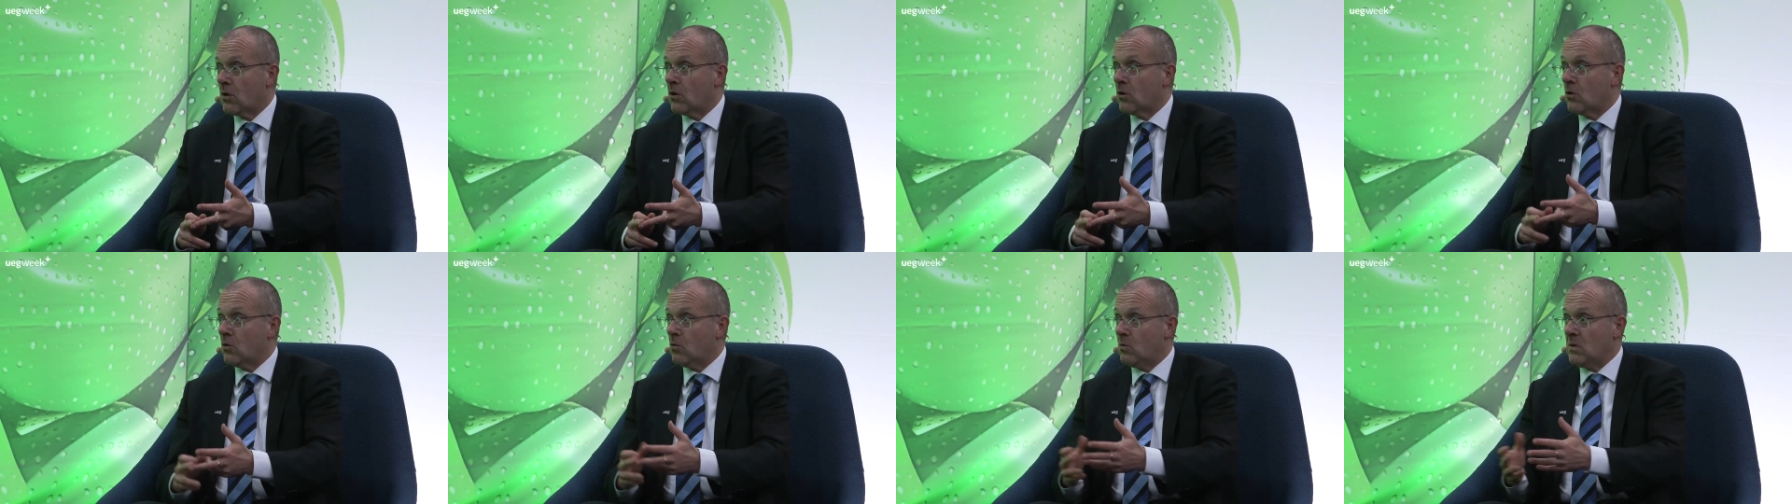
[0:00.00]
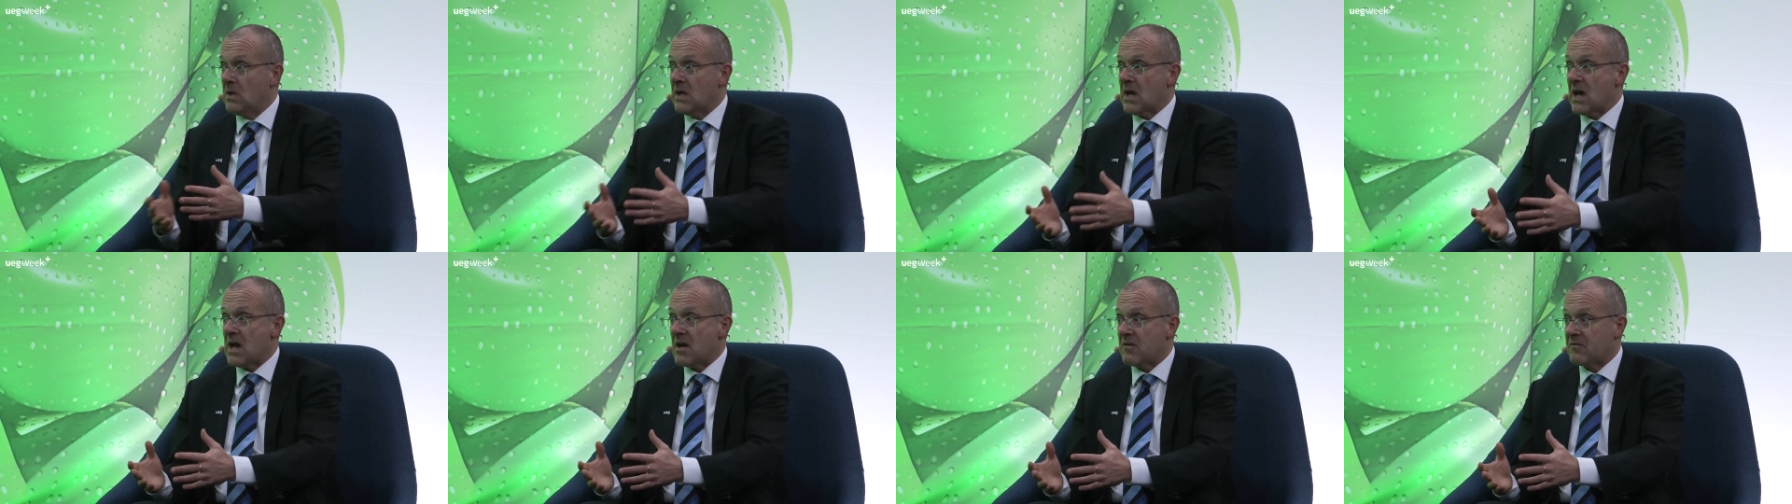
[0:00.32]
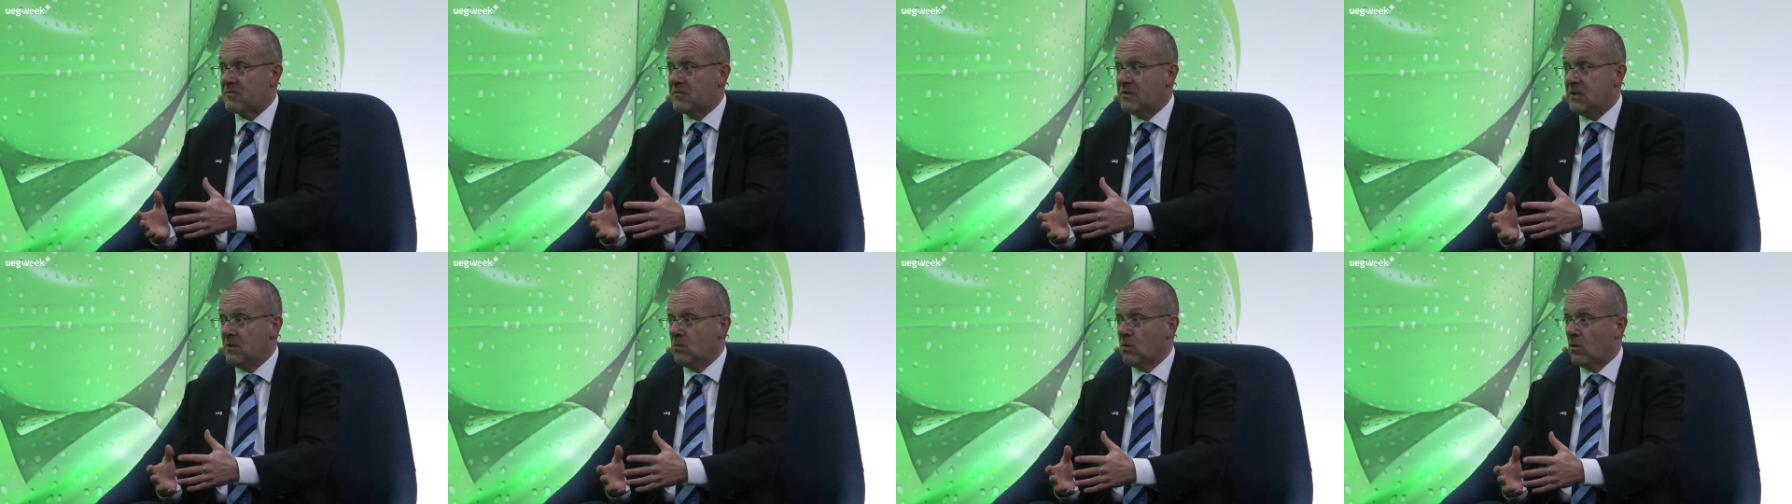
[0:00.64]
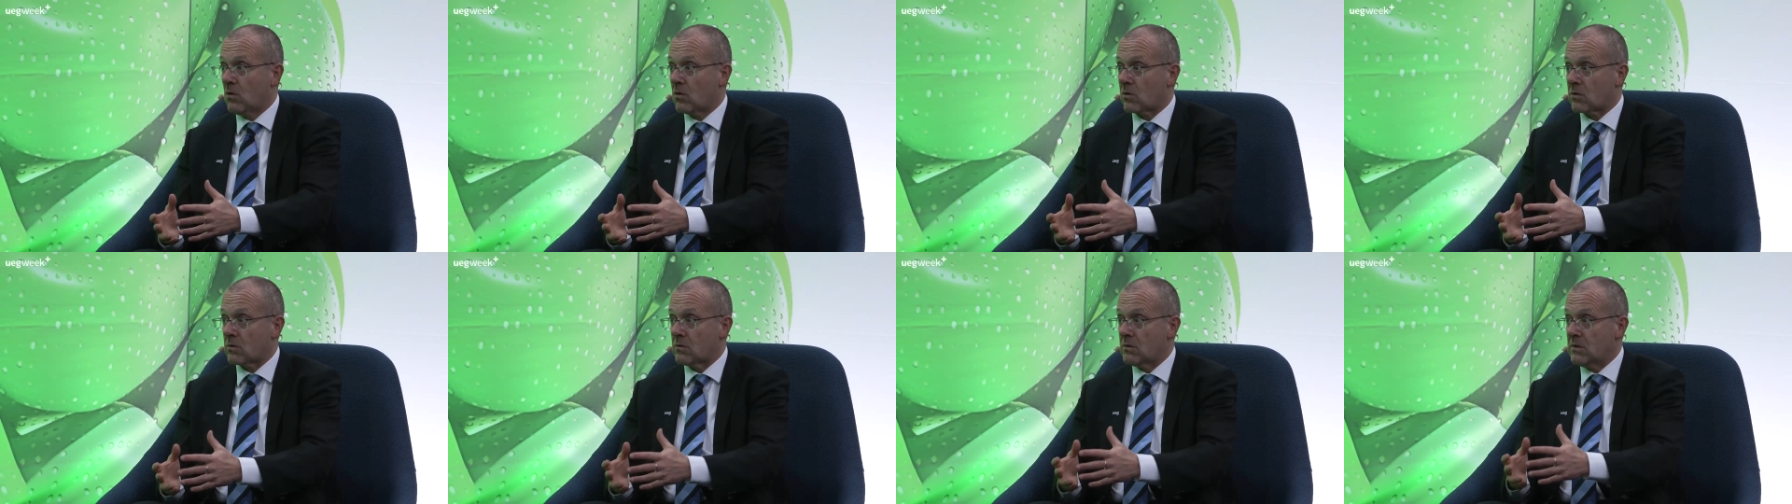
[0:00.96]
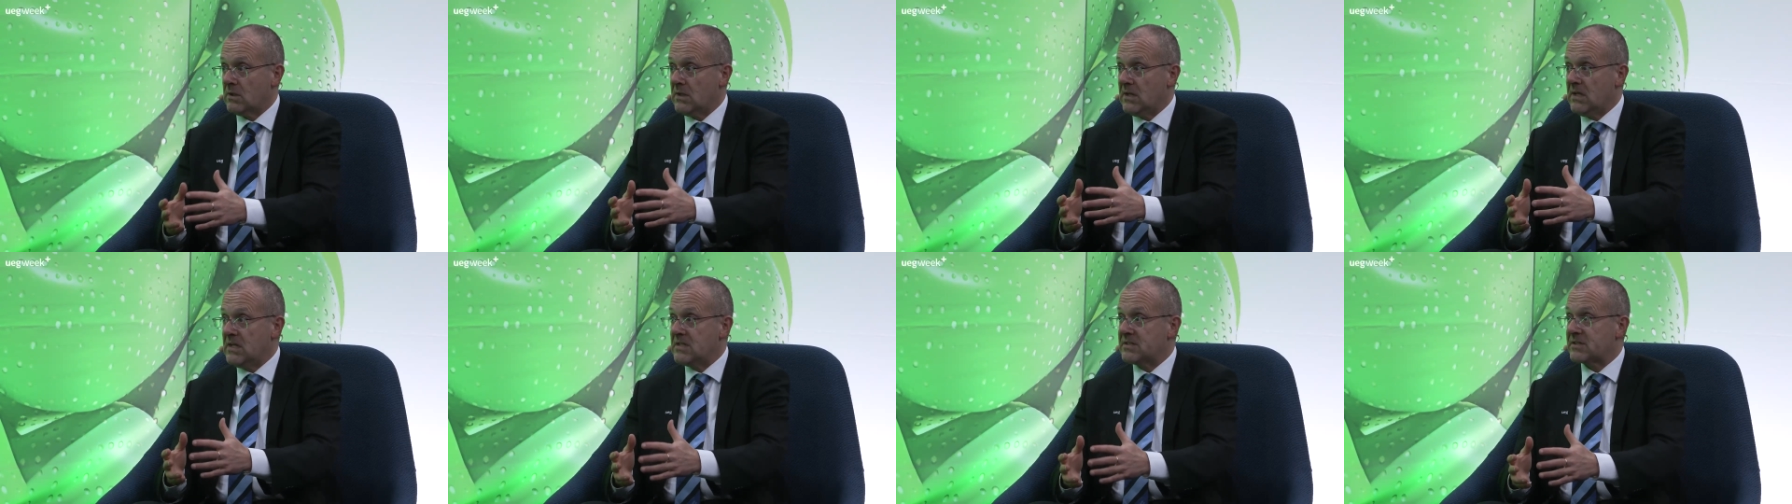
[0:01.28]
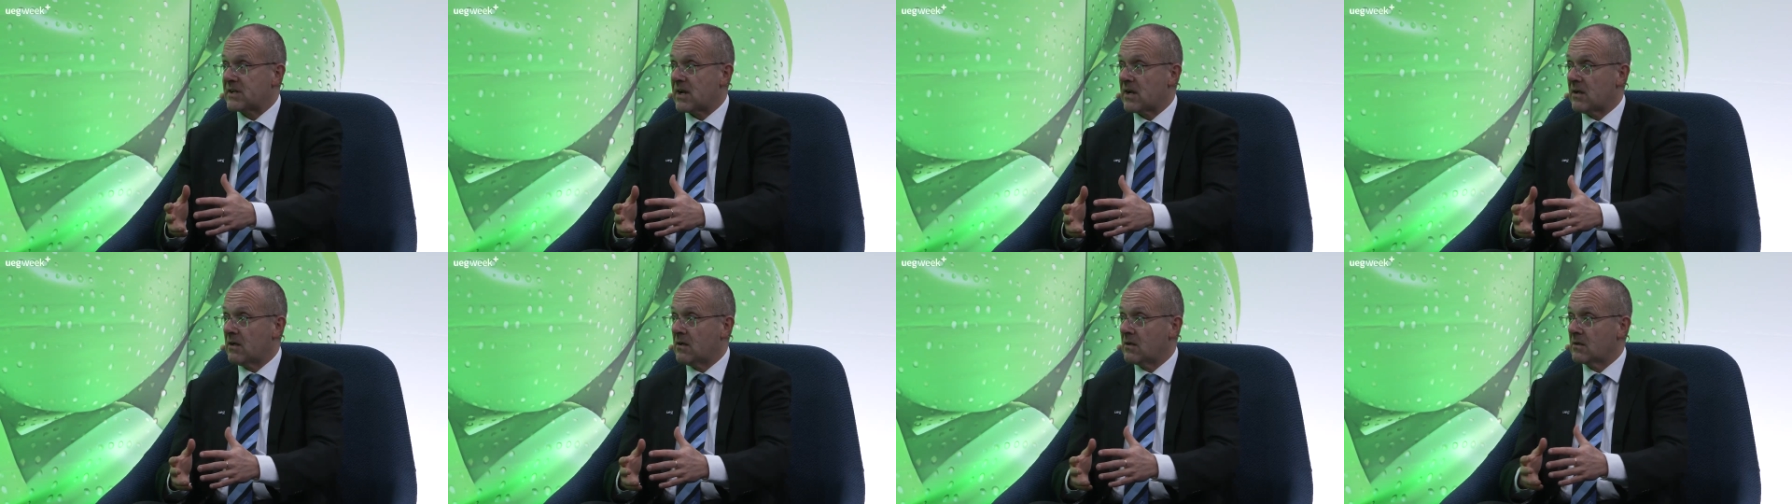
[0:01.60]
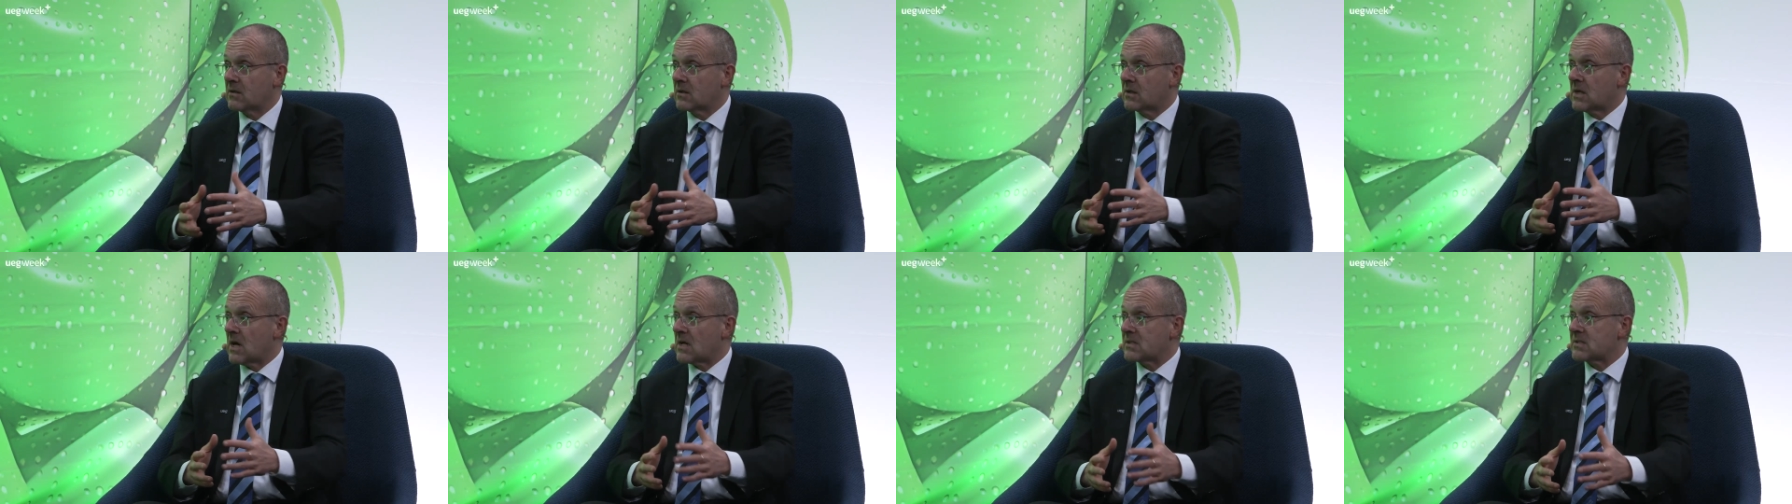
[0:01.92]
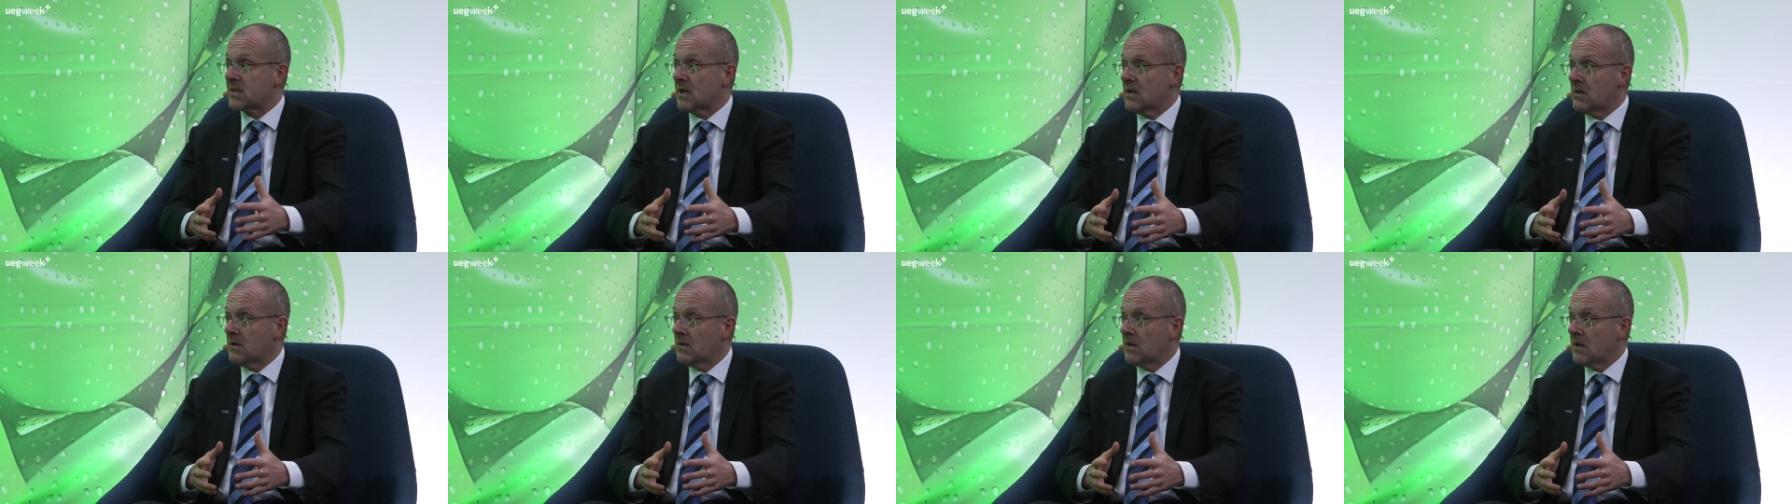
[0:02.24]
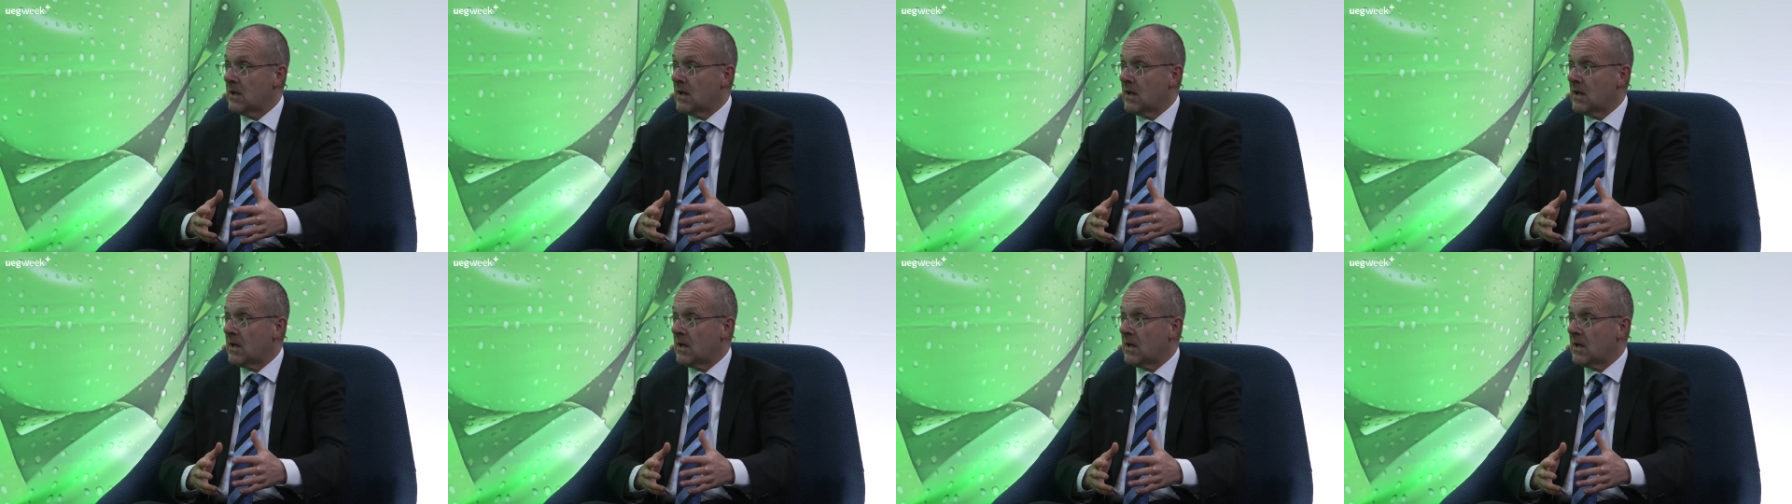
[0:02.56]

we have the war Israel-Gaza.